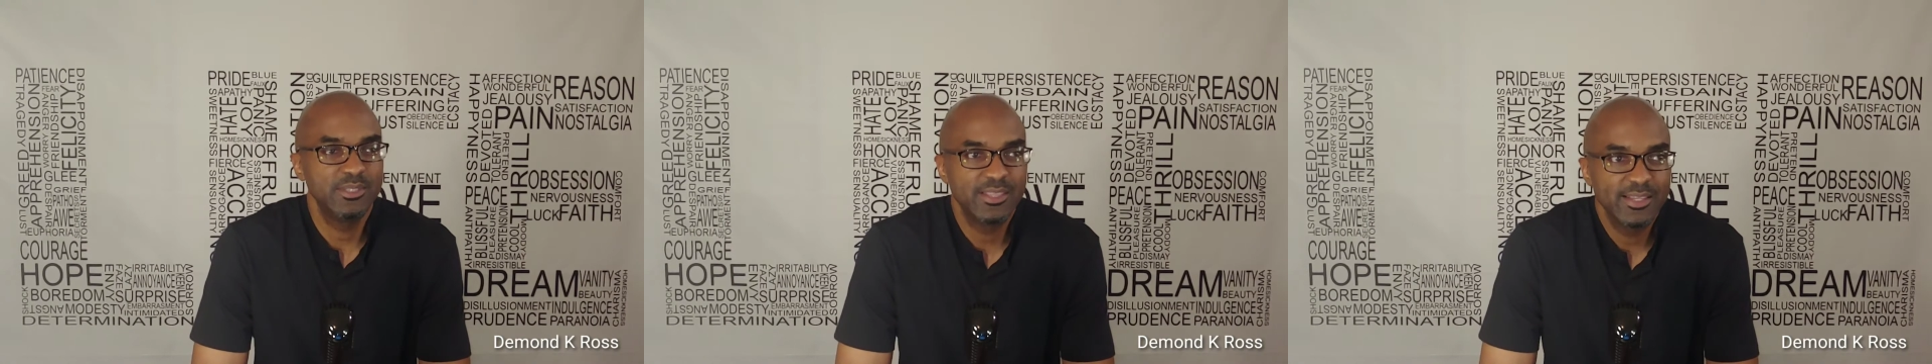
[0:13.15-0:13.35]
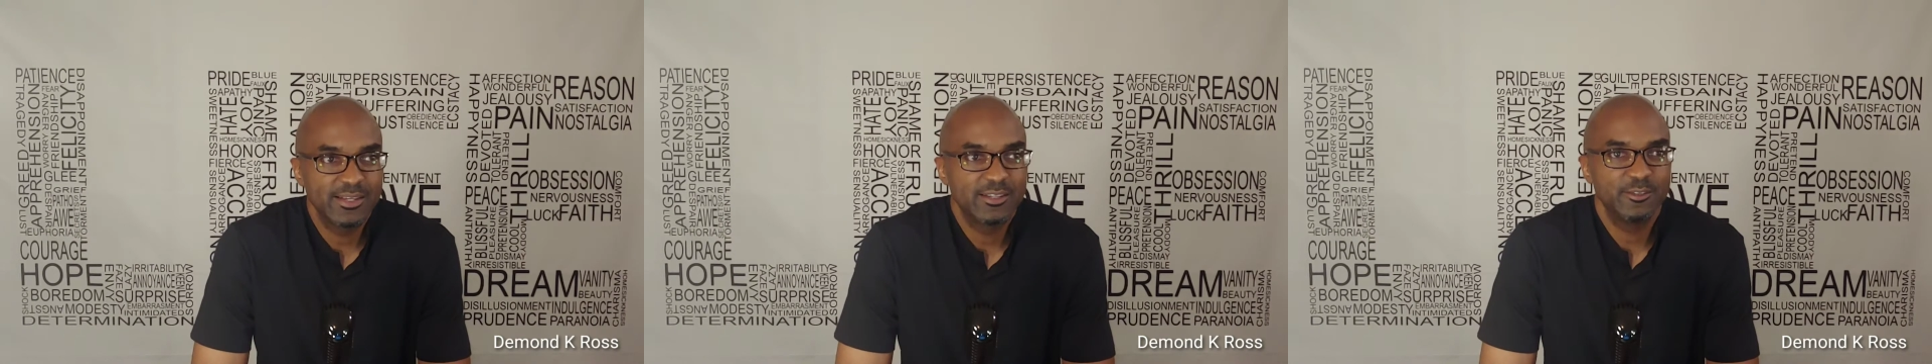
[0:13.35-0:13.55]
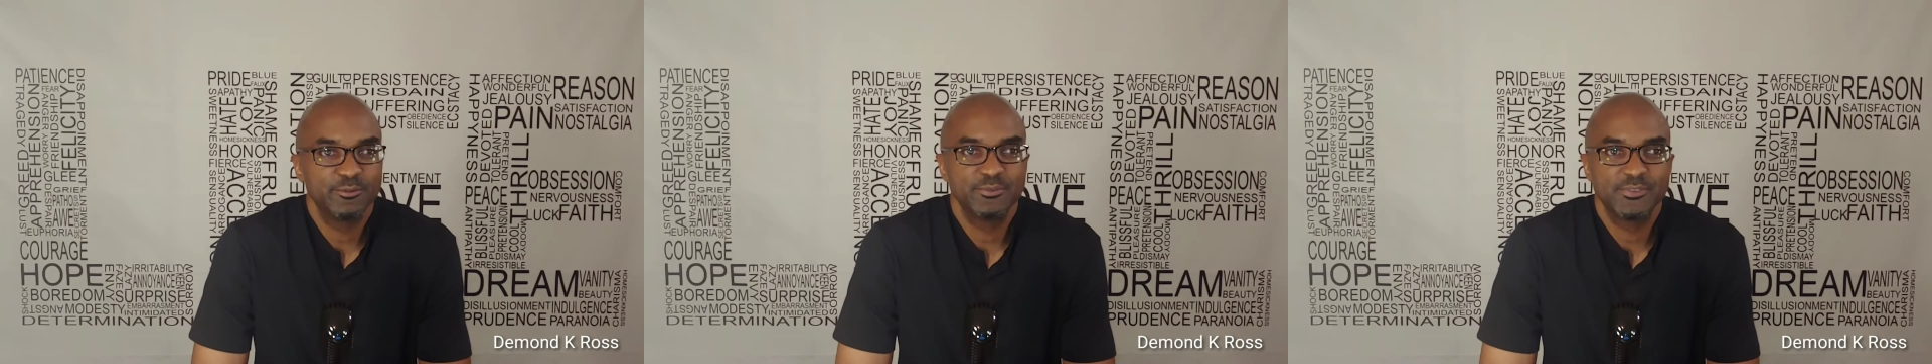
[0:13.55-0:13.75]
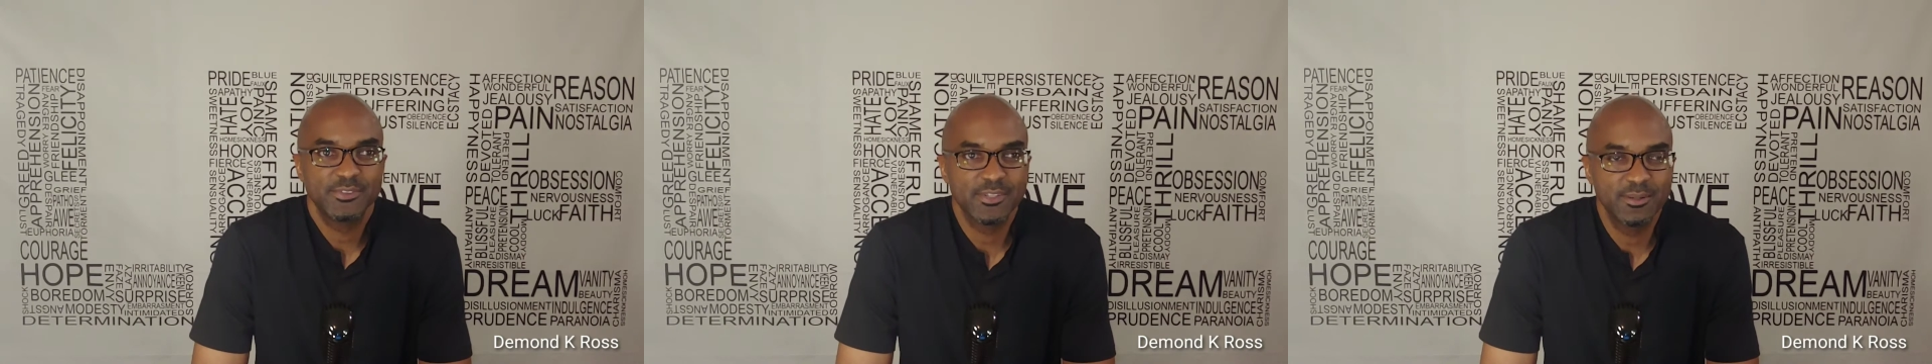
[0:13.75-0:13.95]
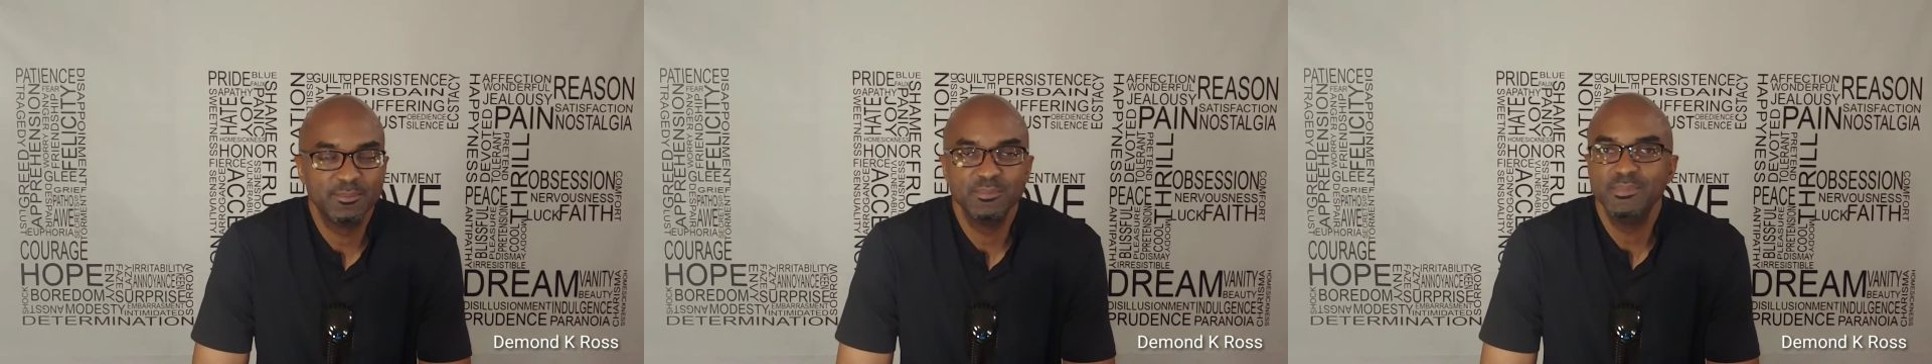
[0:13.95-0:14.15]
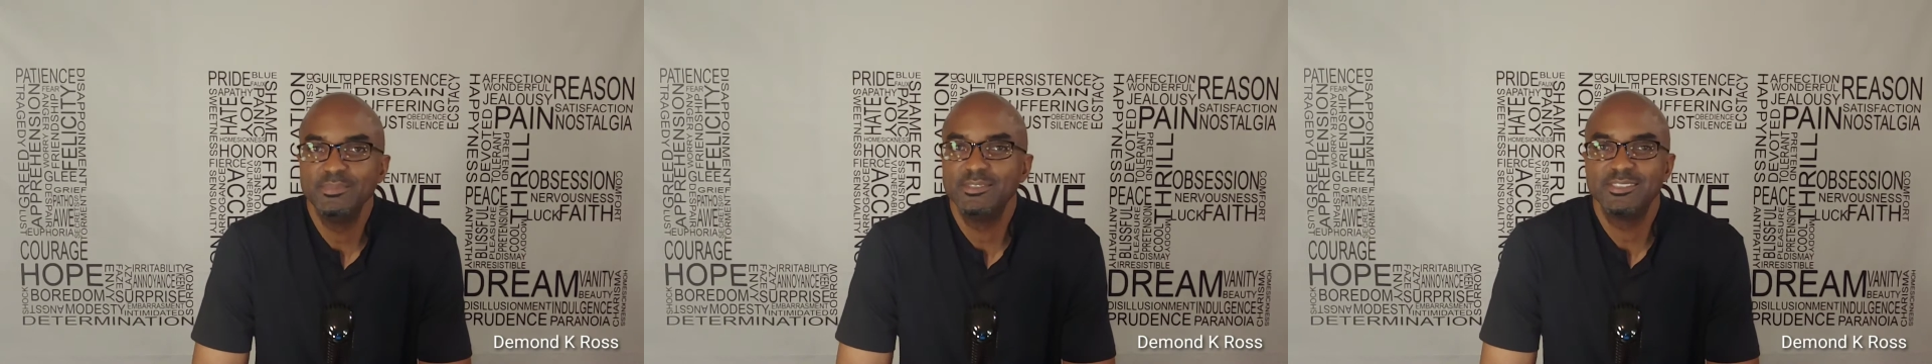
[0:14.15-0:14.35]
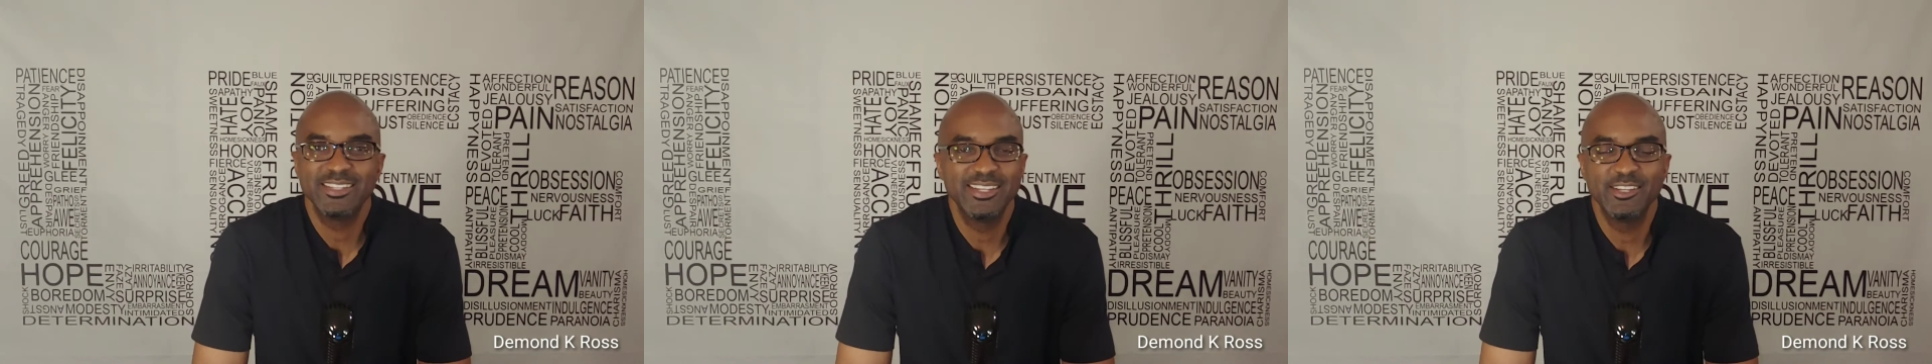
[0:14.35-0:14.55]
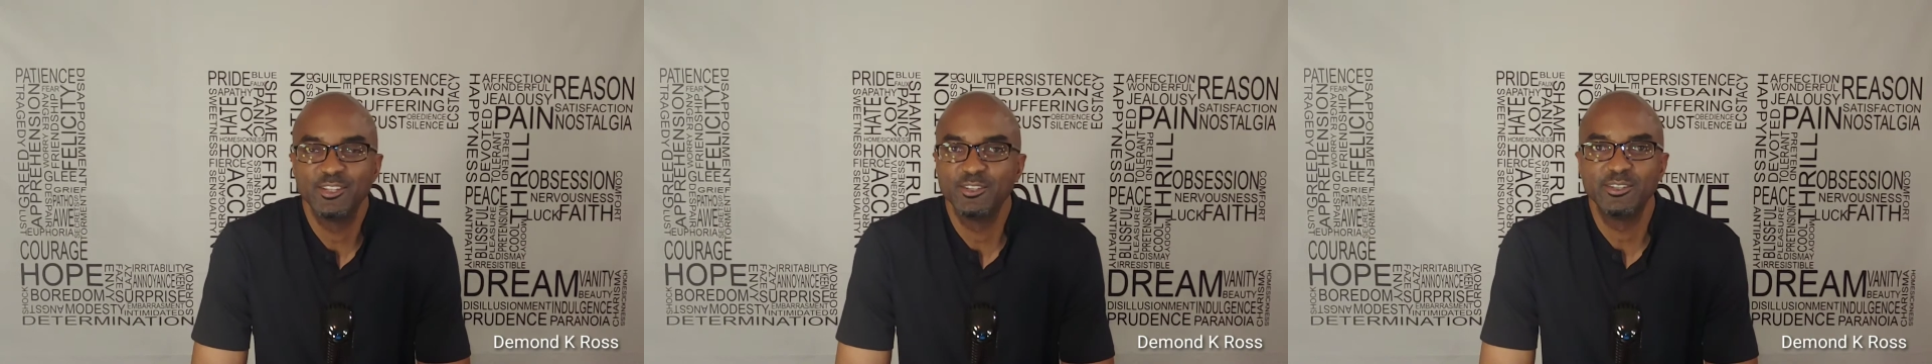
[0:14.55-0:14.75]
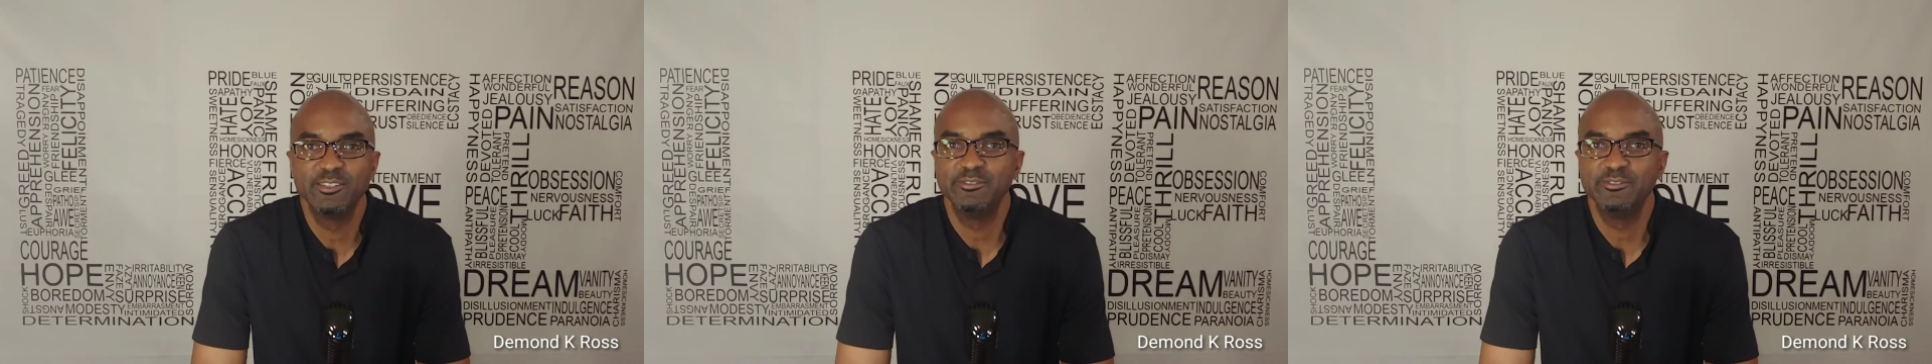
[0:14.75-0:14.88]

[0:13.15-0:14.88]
think of some singular